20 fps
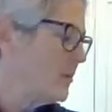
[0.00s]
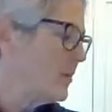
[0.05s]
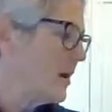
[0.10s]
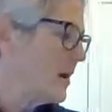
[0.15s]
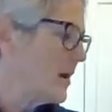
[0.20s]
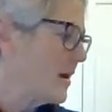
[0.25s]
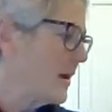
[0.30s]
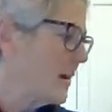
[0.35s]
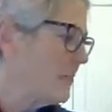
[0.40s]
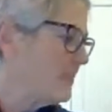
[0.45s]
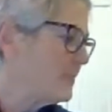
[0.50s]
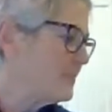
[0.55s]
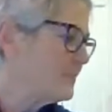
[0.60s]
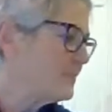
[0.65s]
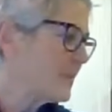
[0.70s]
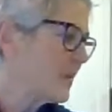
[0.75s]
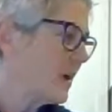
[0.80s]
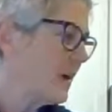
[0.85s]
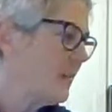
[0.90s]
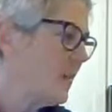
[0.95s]
But
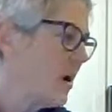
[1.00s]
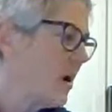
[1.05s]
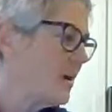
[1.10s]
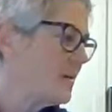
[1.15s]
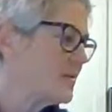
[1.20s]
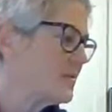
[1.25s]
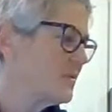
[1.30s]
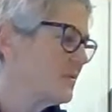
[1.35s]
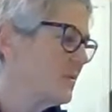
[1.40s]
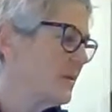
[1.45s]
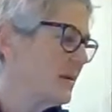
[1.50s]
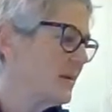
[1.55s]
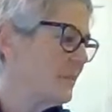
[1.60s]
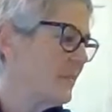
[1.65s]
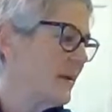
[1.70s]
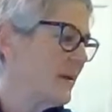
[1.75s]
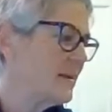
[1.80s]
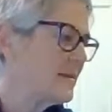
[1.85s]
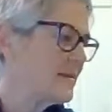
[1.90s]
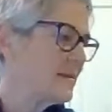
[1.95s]
I'm also going to
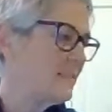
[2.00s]
make